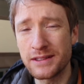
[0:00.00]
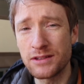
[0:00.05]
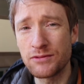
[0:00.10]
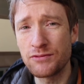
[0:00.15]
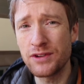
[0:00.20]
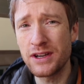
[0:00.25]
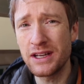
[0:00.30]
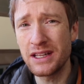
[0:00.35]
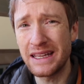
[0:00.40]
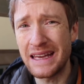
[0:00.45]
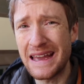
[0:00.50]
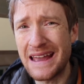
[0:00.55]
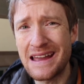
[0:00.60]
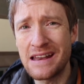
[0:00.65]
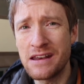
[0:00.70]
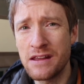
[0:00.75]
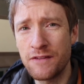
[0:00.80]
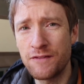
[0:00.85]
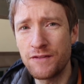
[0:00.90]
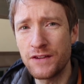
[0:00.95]
it's a really
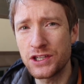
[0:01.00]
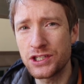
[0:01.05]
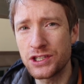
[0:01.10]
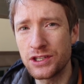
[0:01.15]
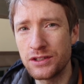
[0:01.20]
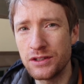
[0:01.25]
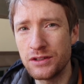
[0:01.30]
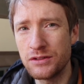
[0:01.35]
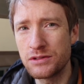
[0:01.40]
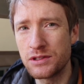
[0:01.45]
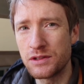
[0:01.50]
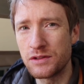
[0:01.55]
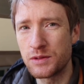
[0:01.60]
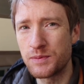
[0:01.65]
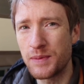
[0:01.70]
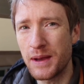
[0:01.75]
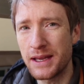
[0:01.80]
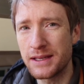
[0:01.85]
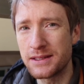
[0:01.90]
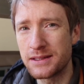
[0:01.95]
inefficient use of
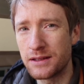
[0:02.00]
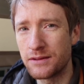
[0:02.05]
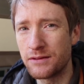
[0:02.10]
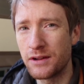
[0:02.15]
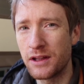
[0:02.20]
space and